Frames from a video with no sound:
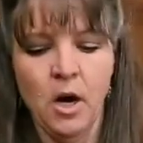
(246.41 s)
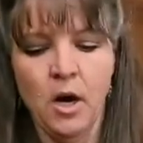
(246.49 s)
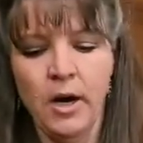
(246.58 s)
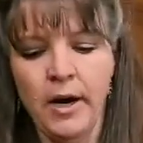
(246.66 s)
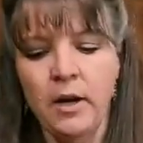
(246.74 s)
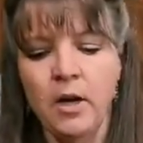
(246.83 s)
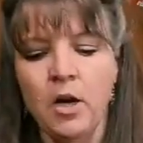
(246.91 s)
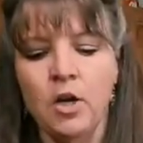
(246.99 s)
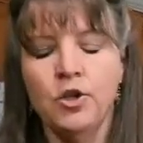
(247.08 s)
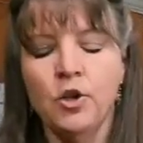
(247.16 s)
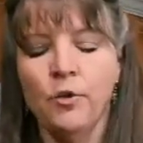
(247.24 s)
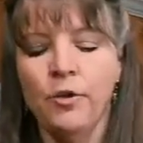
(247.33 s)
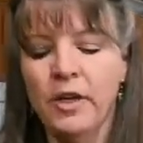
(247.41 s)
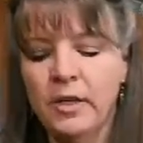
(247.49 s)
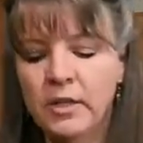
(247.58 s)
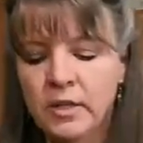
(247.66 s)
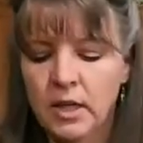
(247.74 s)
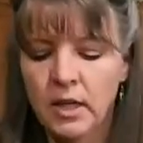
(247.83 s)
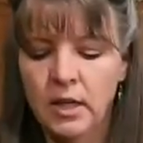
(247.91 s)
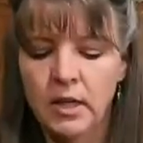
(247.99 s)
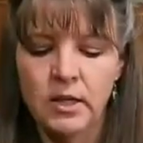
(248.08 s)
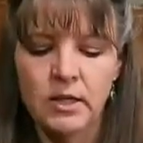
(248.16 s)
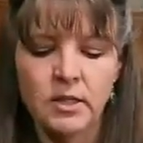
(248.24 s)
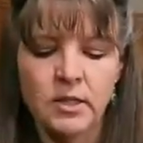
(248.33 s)
All right, so this
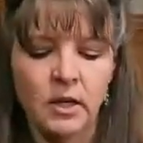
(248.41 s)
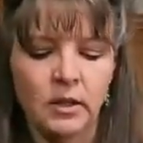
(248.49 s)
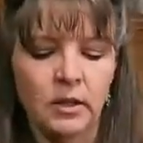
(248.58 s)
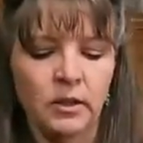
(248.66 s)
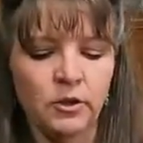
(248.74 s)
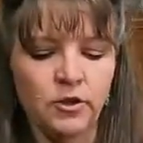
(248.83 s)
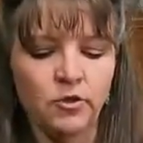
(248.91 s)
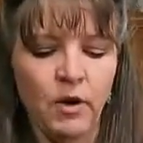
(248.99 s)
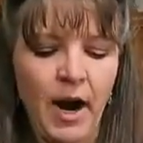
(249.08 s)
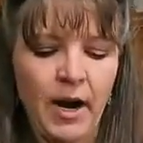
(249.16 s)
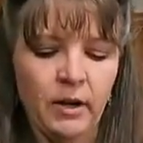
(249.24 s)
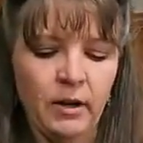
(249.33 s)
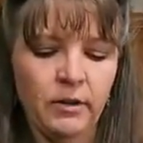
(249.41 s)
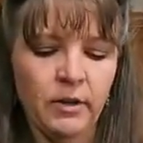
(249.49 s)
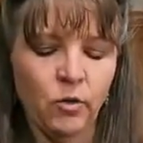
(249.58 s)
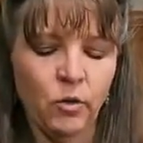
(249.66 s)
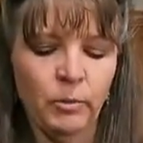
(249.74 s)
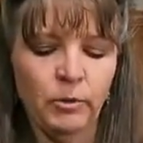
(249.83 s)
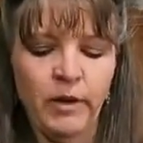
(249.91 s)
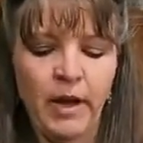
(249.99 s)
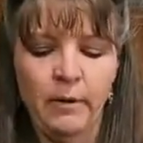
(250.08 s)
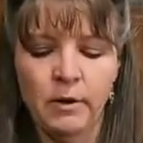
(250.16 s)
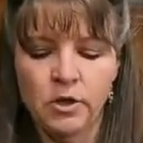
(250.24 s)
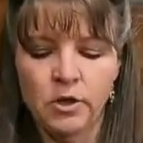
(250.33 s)
is a little drier than normal
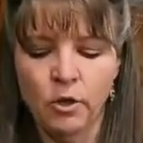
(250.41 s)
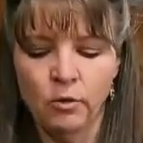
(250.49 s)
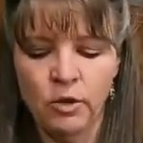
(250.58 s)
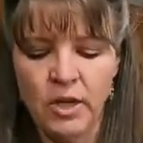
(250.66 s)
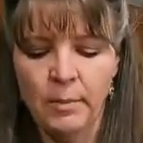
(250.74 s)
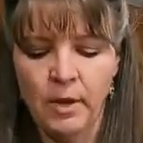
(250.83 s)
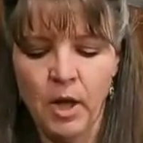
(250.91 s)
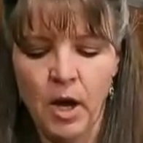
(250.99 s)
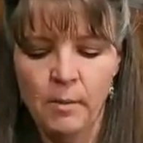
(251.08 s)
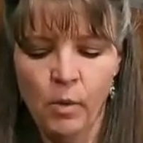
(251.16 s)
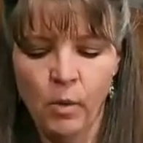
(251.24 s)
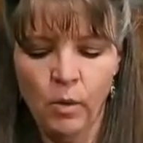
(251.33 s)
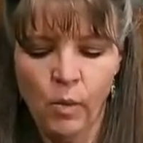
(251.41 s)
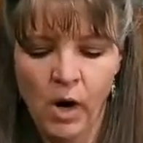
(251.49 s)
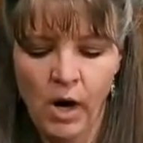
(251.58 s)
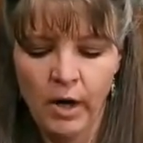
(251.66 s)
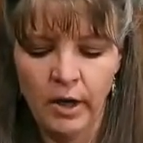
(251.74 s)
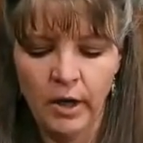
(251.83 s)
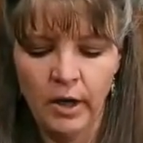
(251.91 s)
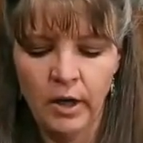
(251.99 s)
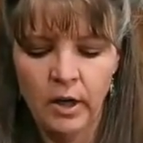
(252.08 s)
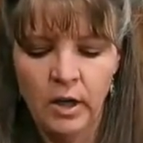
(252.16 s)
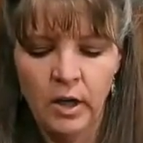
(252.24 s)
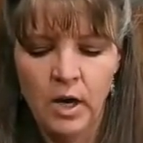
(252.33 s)
flour, soaks up a lot more
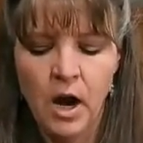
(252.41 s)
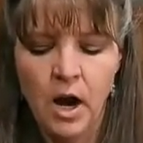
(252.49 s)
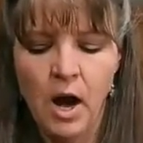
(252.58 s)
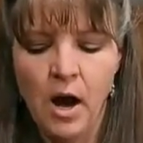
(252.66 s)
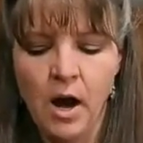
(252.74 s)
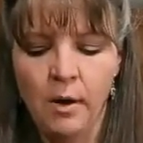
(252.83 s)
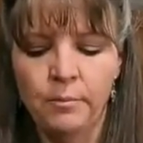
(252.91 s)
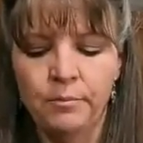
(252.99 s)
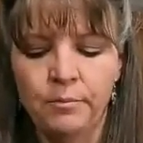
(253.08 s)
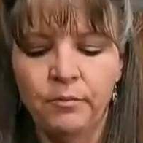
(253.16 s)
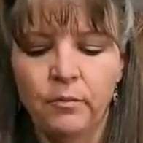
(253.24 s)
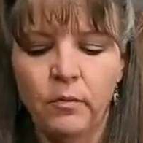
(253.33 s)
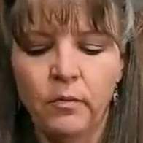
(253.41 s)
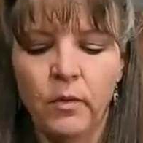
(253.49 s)
water. Um,